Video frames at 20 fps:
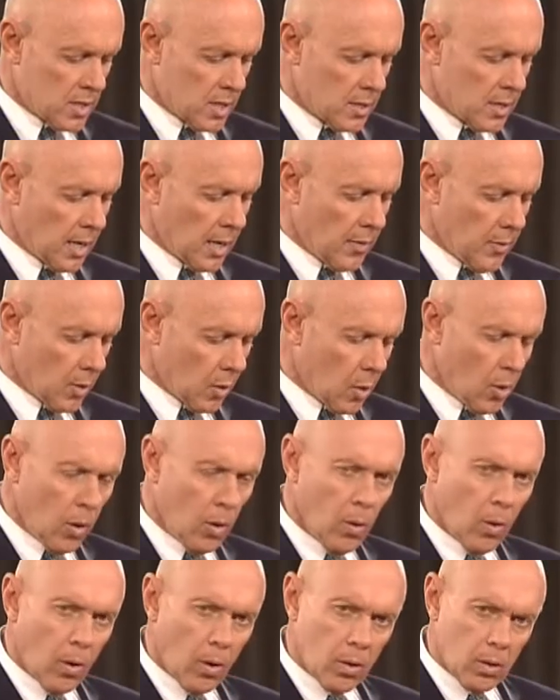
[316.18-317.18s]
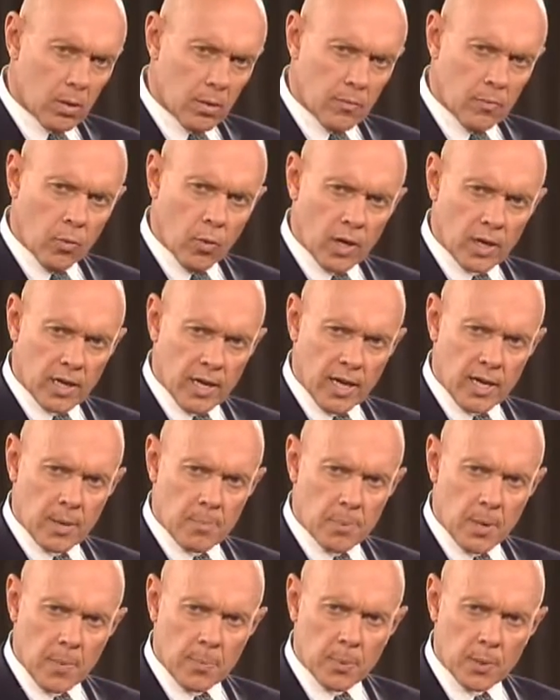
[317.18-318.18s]
down the goal of what kind of
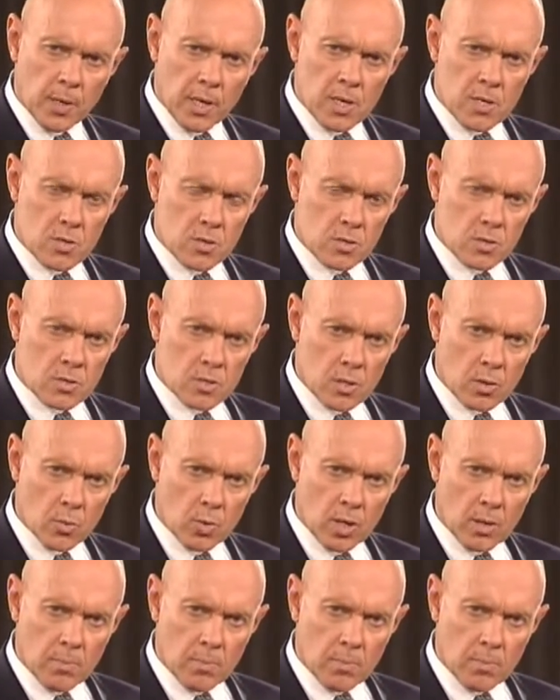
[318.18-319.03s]
preparation so that we can